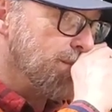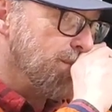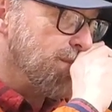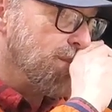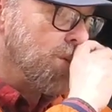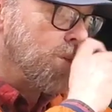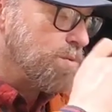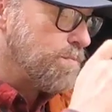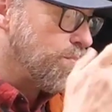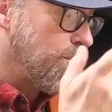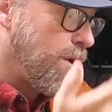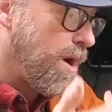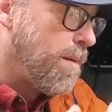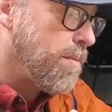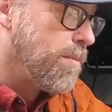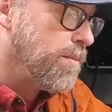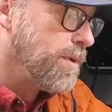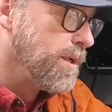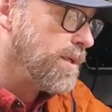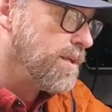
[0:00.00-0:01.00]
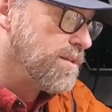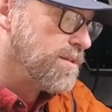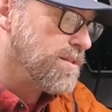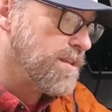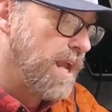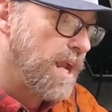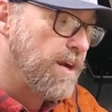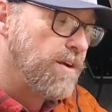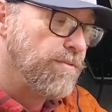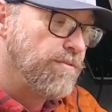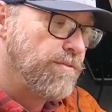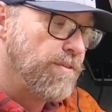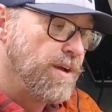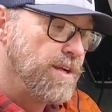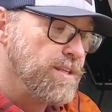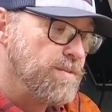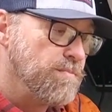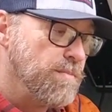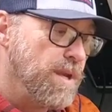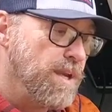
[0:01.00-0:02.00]
there's probably a
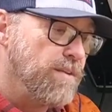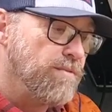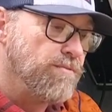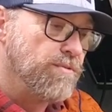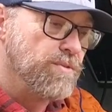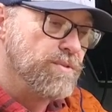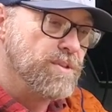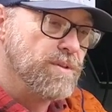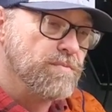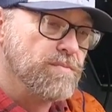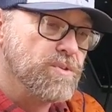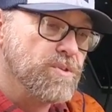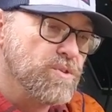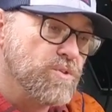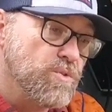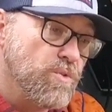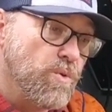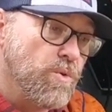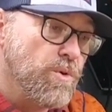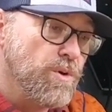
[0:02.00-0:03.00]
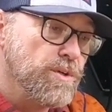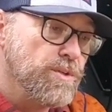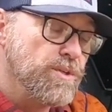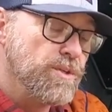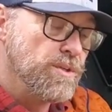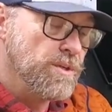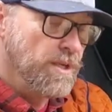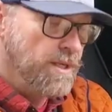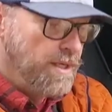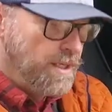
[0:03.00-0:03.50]
sacrifice made for some storage,